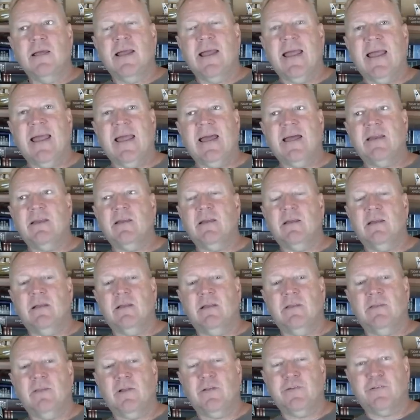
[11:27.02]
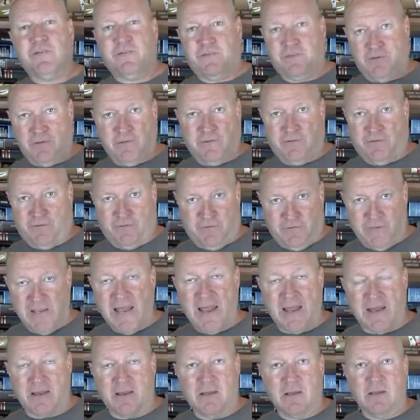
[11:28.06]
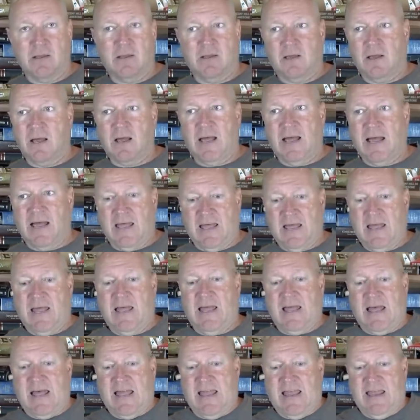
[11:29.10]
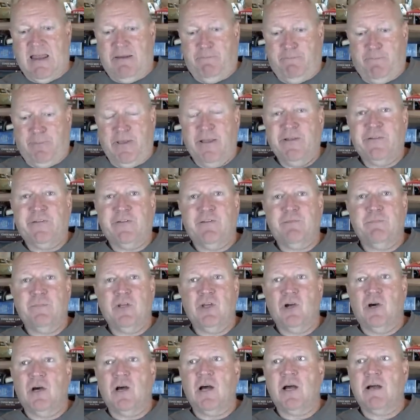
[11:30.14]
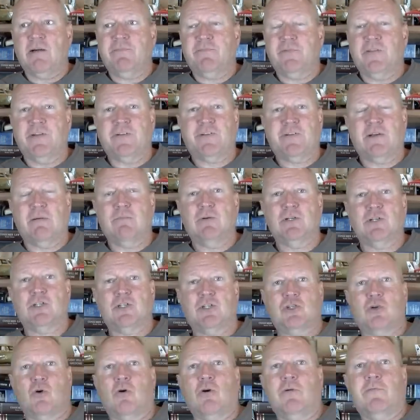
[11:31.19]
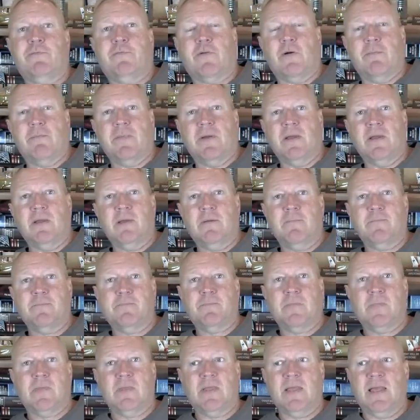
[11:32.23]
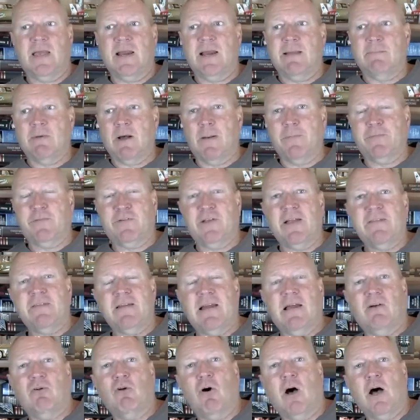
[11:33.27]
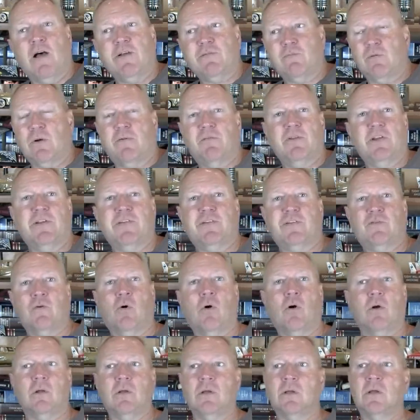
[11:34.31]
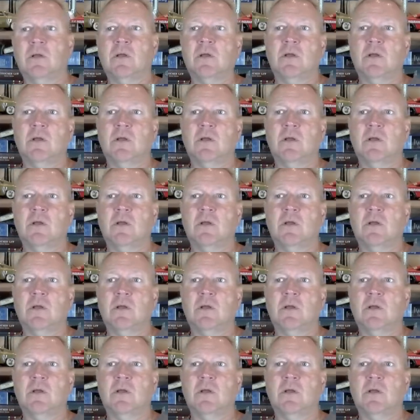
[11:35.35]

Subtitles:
And they'll say, it pisses me off that someone stole from me and I'm upset that I lost whatever they stole.